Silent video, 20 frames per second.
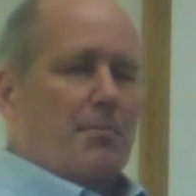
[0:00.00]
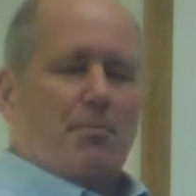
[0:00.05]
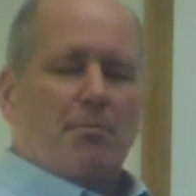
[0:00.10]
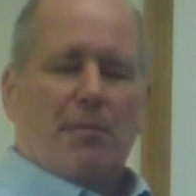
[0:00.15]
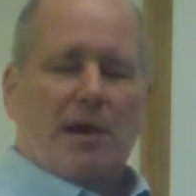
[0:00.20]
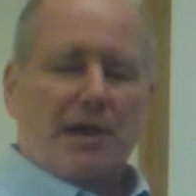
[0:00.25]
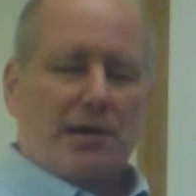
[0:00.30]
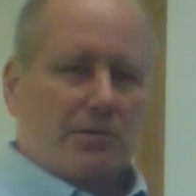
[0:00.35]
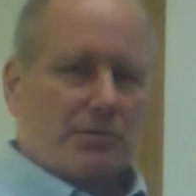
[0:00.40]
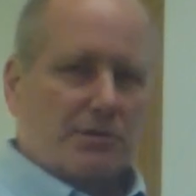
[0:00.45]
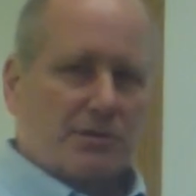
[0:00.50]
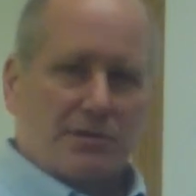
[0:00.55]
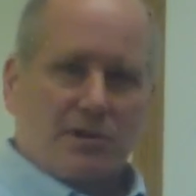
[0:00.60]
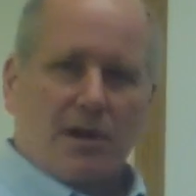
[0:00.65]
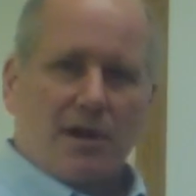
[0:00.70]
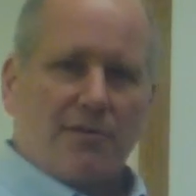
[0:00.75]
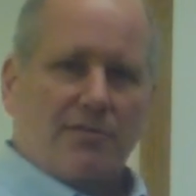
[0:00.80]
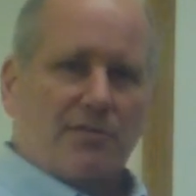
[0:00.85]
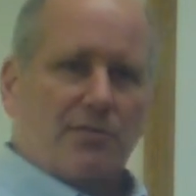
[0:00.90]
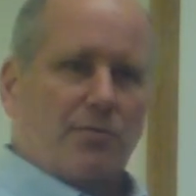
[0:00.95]

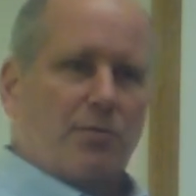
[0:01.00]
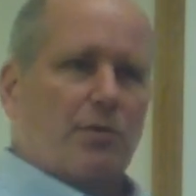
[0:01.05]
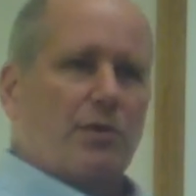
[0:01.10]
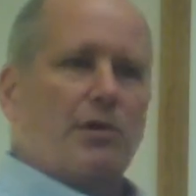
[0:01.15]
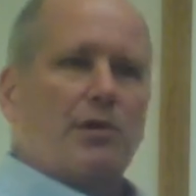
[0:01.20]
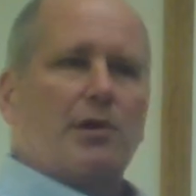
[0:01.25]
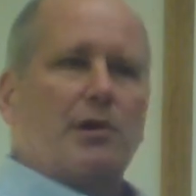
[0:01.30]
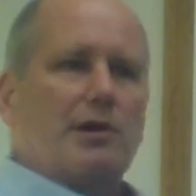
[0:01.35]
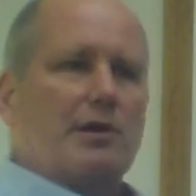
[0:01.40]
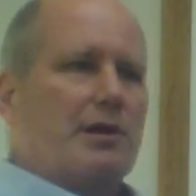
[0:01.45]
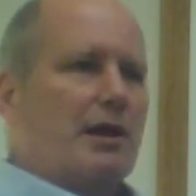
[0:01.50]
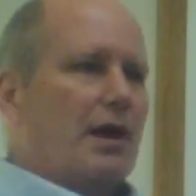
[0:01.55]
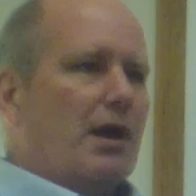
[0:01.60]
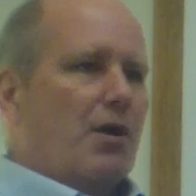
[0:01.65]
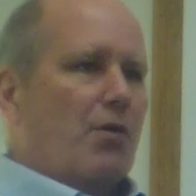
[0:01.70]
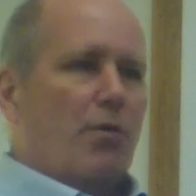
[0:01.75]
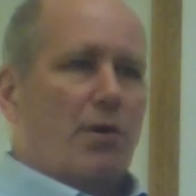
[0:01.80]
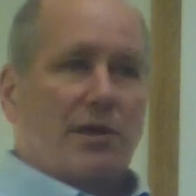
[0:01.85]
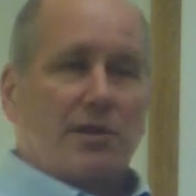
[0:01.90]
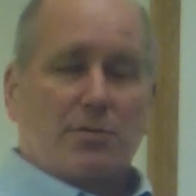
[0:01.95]
Microsoft Word,
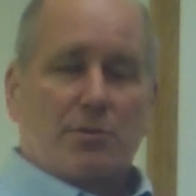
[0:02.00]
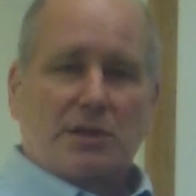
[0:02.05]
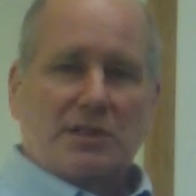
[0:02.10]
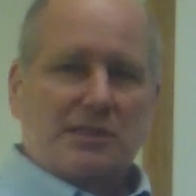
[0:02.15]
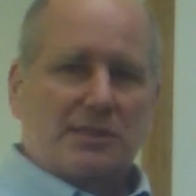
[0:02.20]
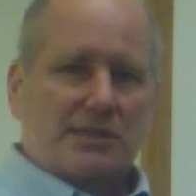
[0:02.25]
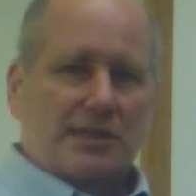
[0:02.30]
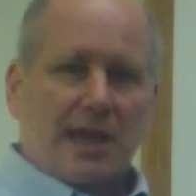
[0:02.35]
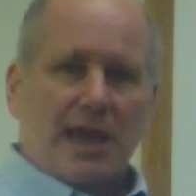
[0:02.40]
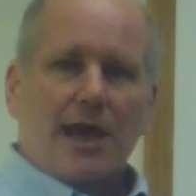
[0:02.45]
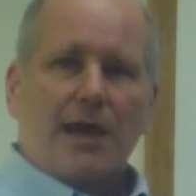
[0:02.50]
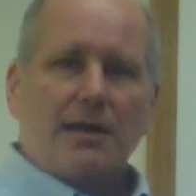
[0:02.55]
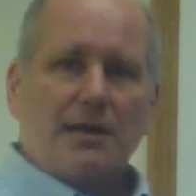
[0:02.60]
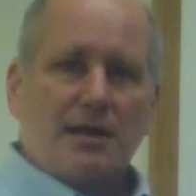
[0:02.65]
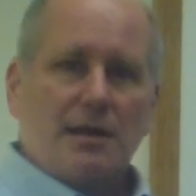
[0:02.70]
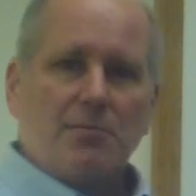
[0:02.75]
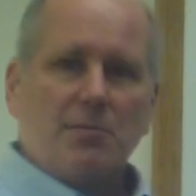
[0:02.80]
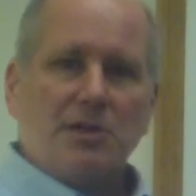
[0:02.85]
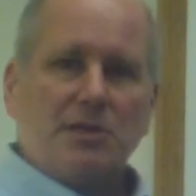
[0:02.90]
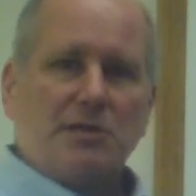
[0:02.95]
whether it's scanned
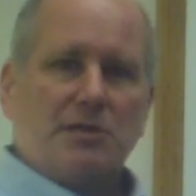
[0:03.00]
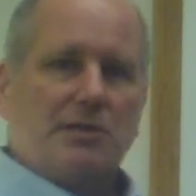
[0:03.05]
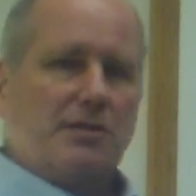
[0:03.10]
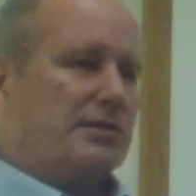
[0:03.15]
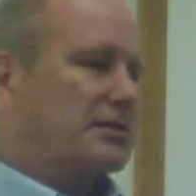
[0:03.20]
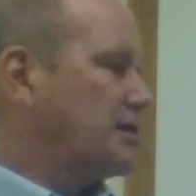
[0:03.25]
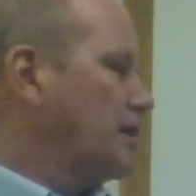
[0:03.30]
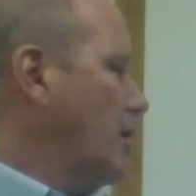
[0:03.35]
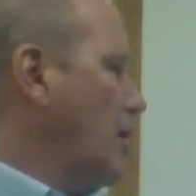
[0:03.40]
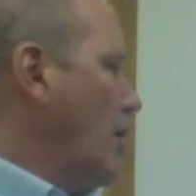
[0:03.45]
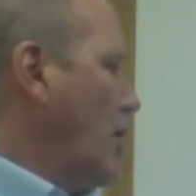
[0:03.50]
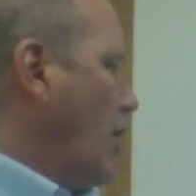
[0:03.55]
images,